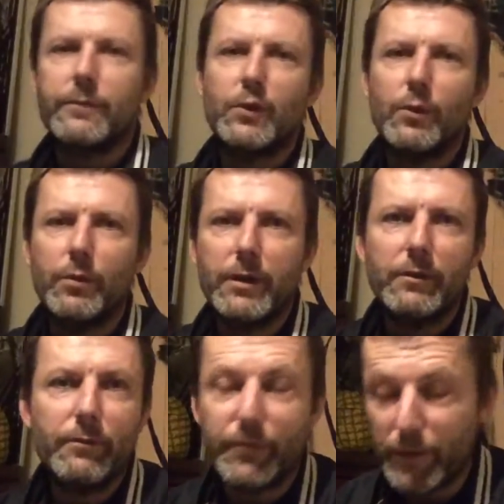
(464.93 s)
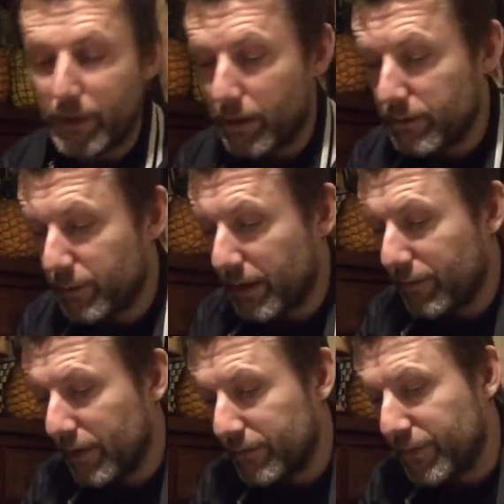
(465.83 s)
talking, fuck knows,
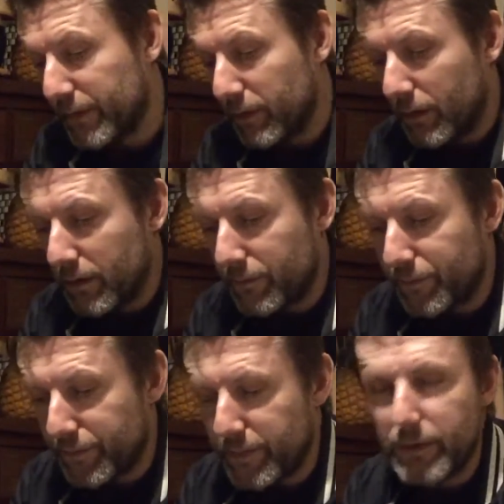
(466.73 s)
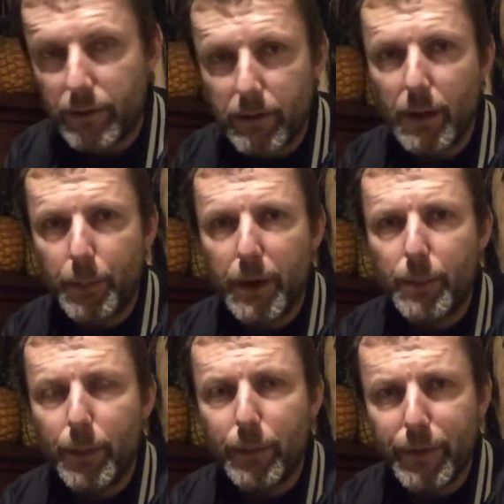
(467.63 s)
whatever. They're like
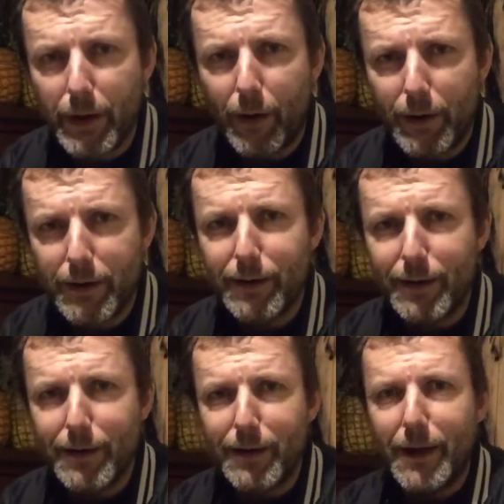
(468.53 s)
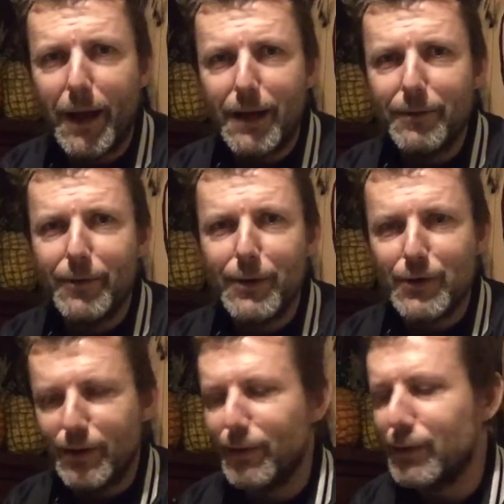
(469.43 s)
an alien
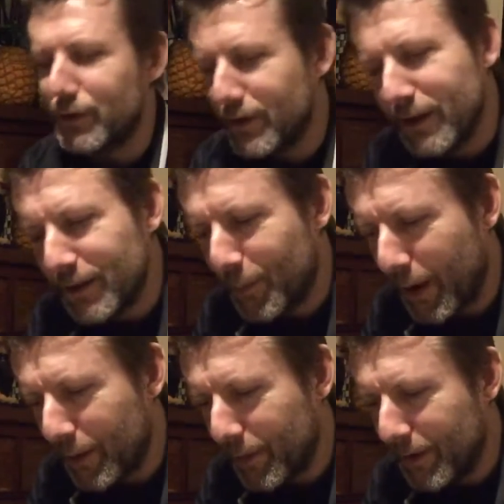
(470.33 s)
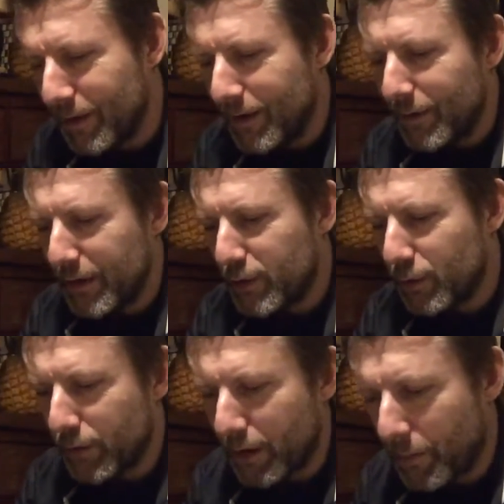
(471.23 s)
version of us, maybe. He's
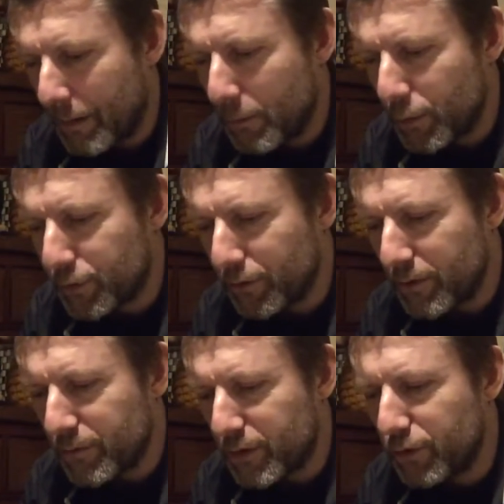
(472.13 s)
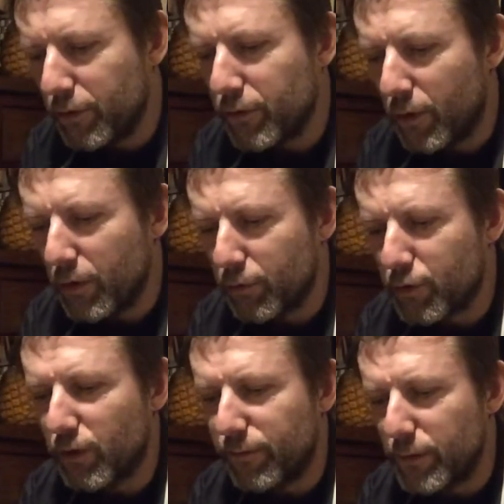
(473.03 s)
talking about mushrooms, crude oil,
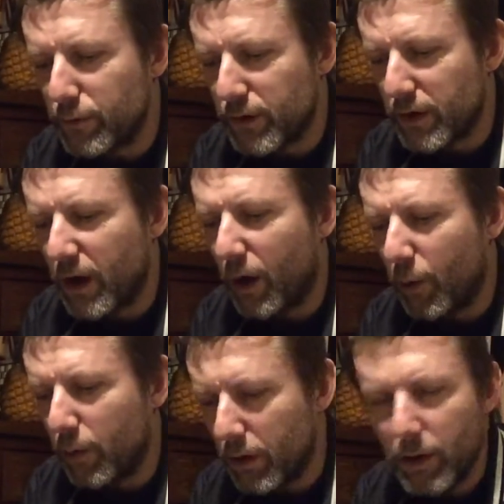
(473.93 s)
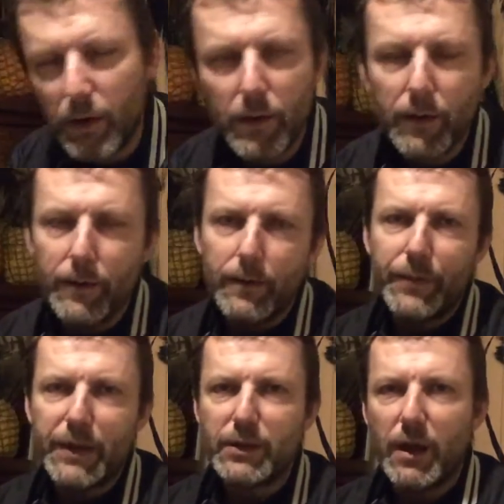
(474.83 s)
truffles and coal.
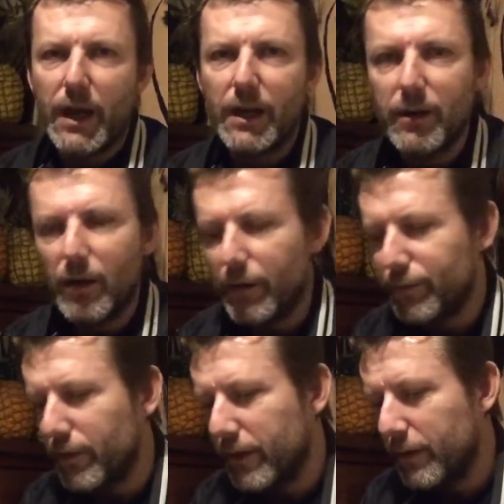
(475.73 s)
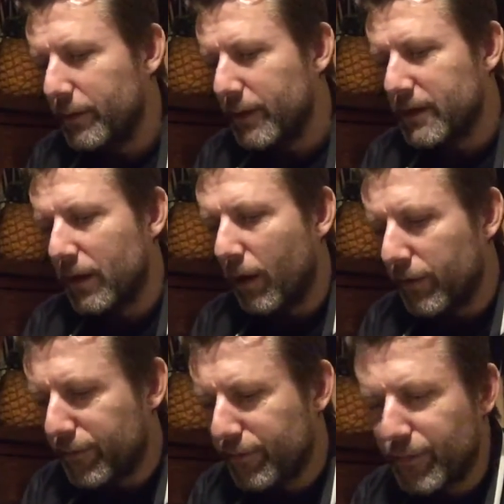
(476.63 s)
That's not alien life, really. It's
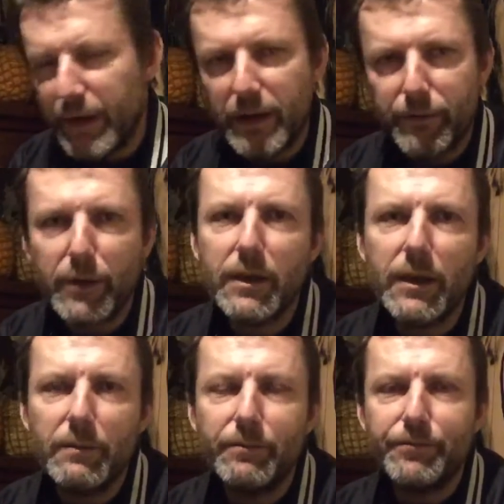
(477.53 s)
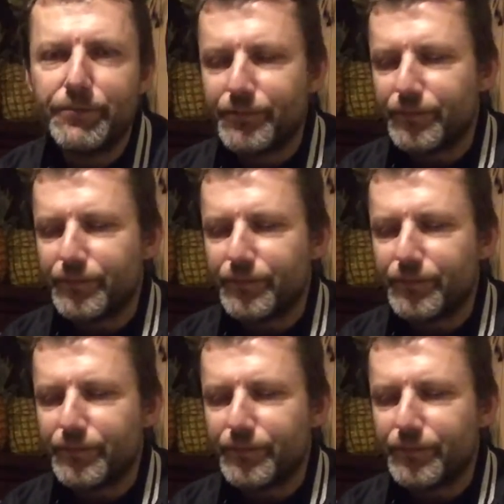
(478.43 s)
life in a fucking